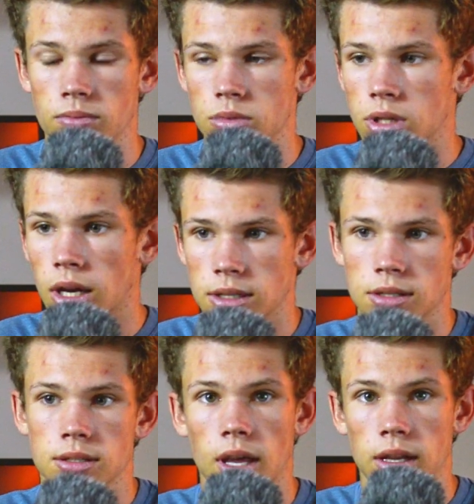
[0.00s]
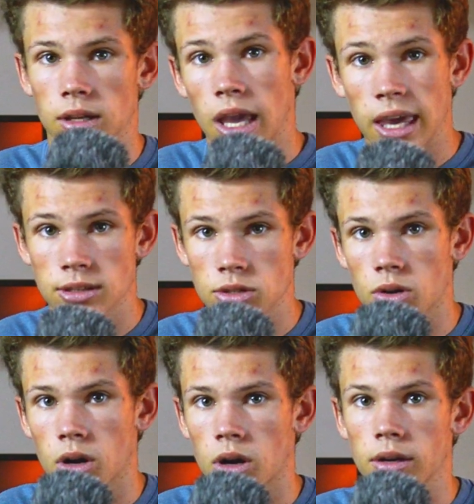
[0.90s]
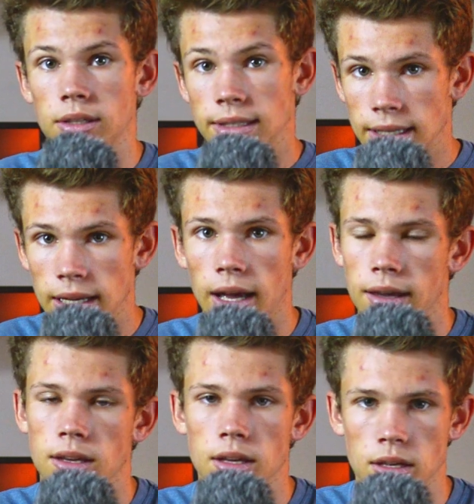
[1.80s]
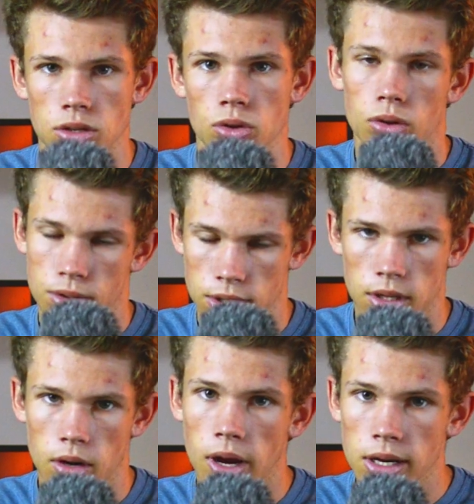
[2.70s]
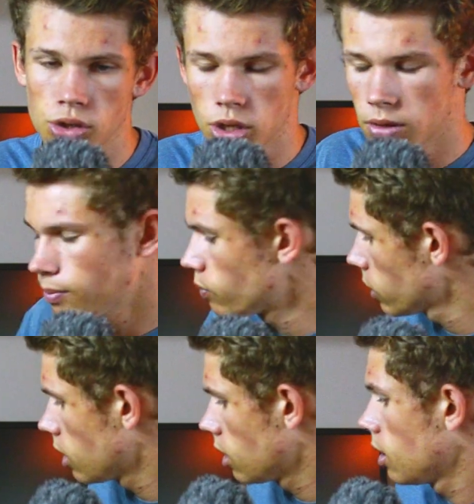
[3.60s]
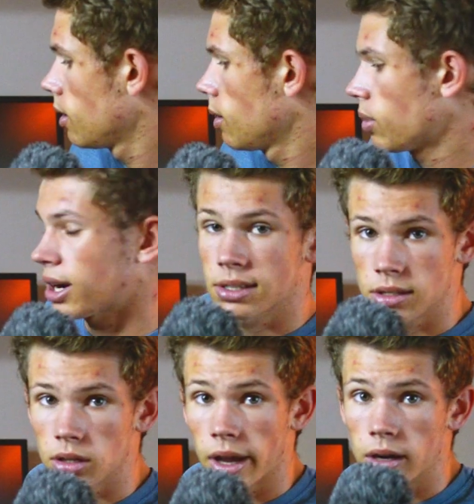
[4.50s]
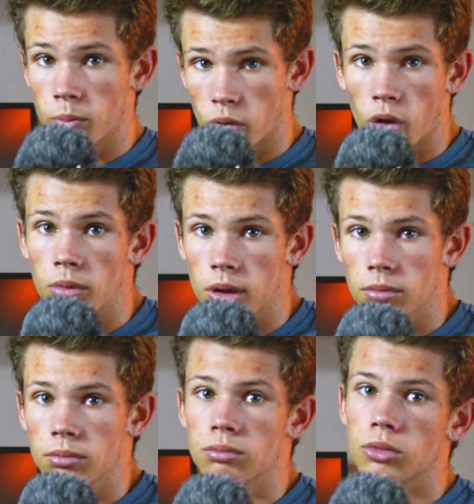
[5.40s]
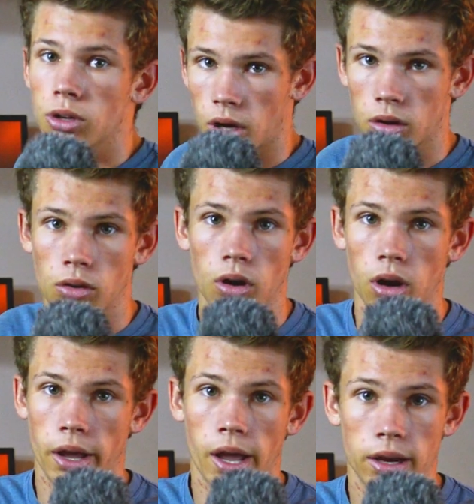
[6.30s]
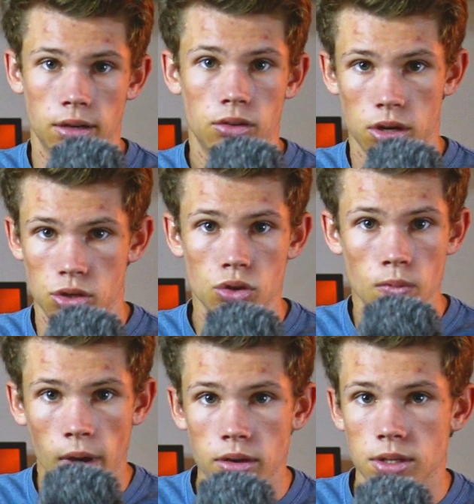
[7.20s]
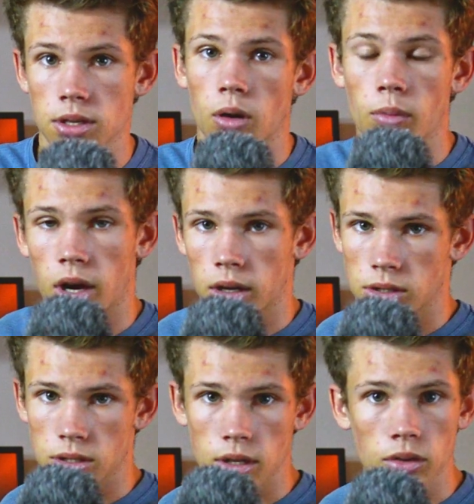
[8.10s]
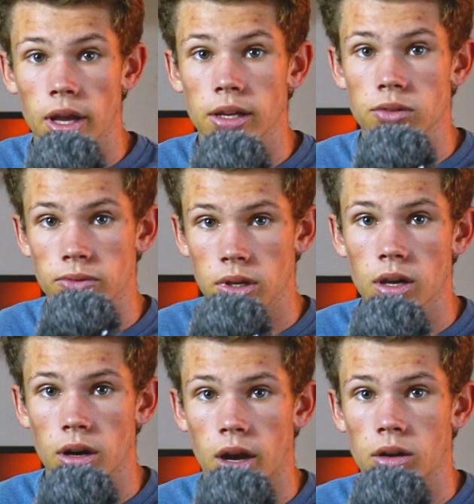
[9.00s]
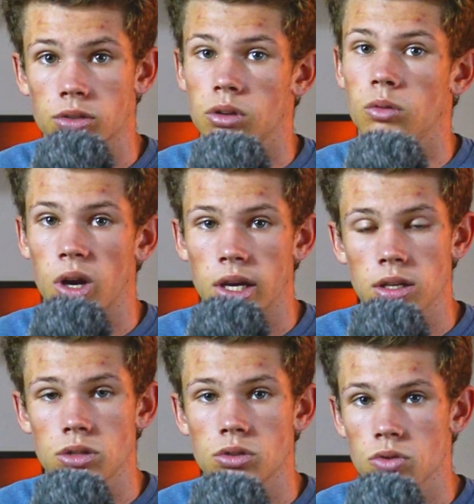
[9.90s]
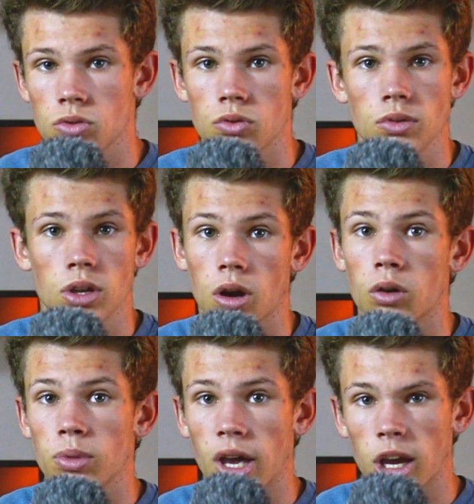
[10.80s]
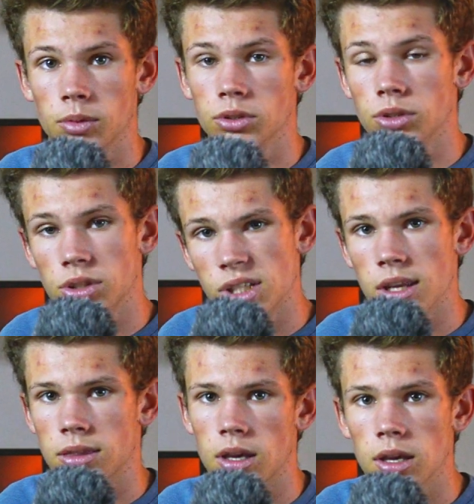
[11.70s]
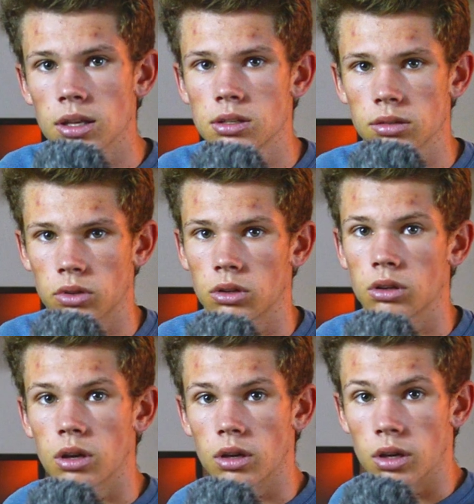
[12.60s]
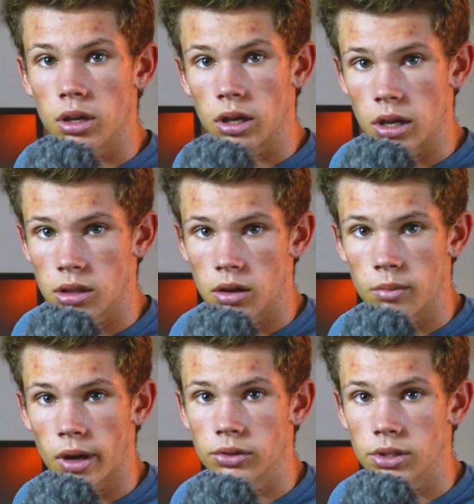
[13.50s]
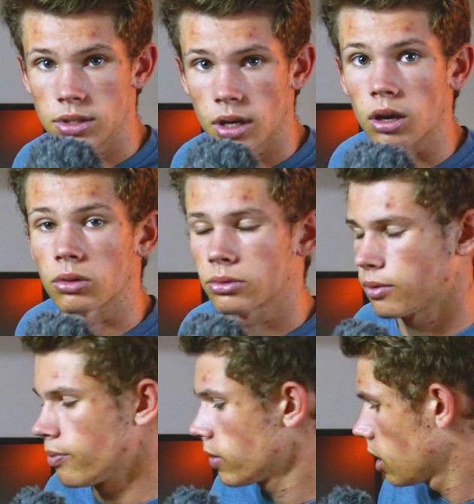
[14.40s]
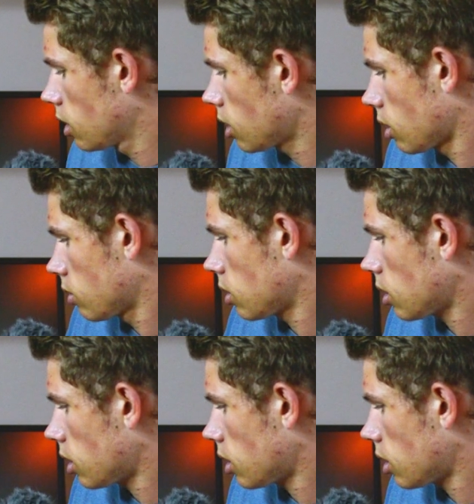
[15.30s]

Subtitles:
takes that extra delay into consideration. But I still had a problem. I had the two modes now, but I still had to figure out a way to, be able to set the interval in the remote itself. Now,